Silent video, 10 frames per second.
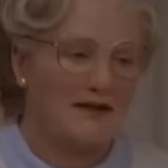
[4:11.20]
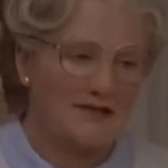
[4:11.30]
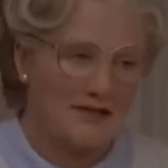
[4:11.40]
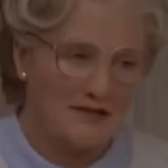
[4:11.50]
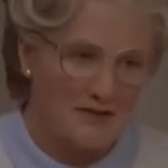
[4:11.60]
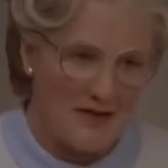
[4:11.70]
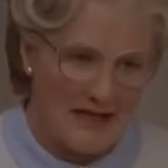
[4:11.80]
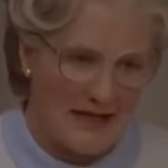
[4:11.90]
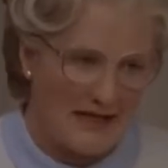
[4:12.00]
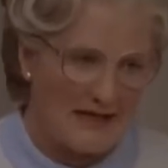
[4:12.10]
Listen to me.
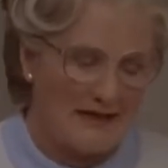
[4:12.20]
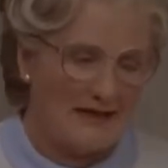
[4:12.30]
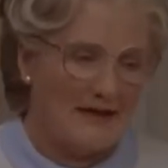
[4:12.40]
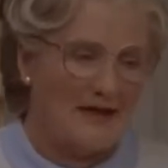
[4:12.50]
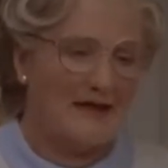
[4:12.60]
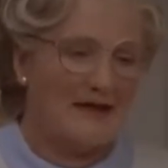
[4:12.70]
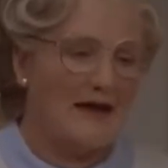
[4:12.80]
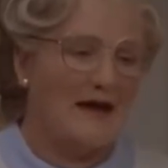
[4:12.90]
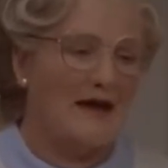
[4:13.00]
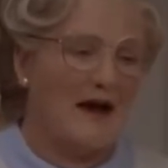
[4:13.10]

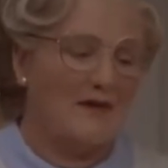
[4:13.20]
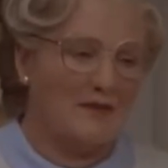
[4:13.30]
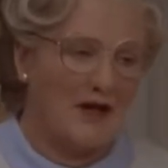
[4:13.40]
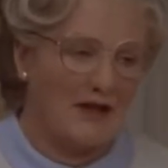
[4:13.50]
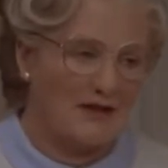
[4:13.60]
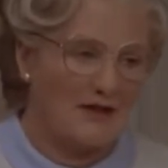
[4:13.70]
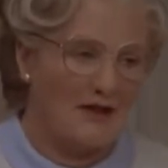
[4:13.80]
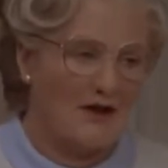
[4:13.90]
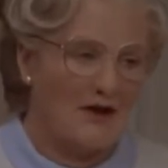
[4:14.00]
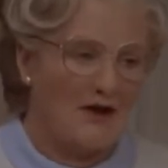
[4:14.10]
I'm not
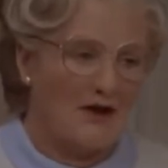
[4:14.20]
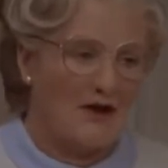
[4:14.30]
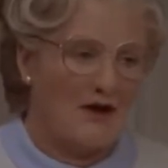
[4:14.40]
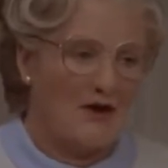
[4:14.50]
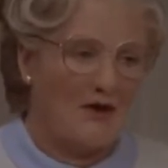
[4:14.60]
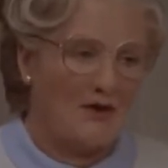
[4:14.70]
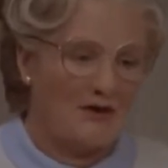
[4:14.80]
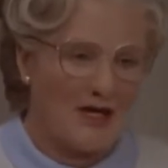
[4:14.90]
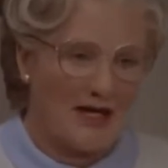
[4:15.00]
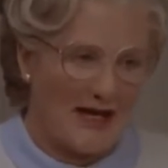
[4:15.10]
who you think I